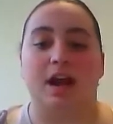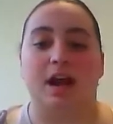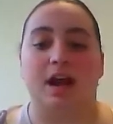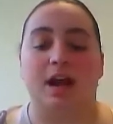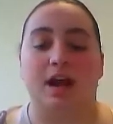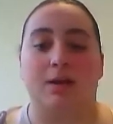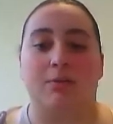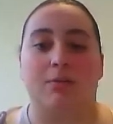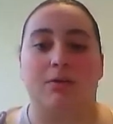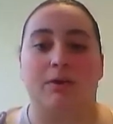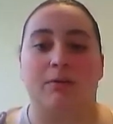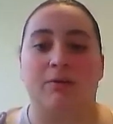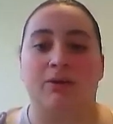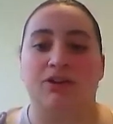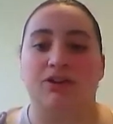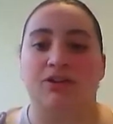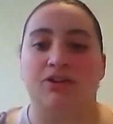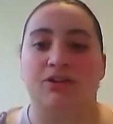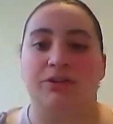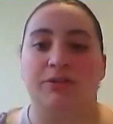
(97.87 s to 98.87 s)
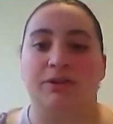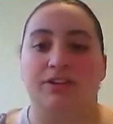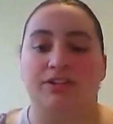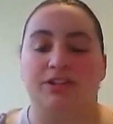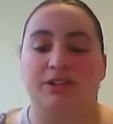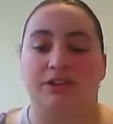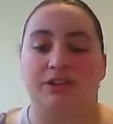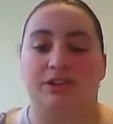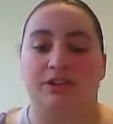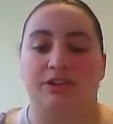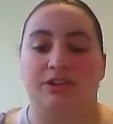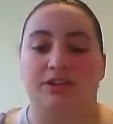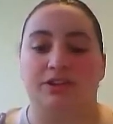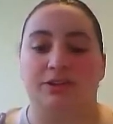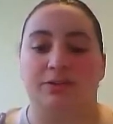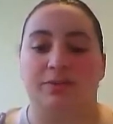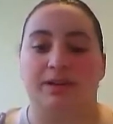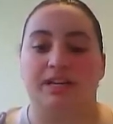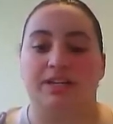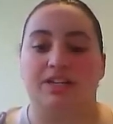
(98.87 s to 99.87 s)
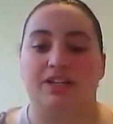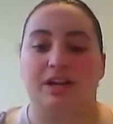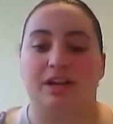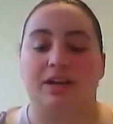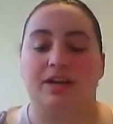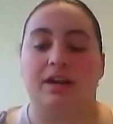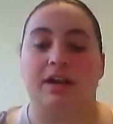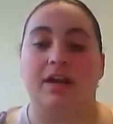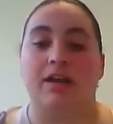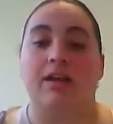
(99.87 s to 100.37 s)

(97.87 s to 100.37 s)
what would you do in a certain situation.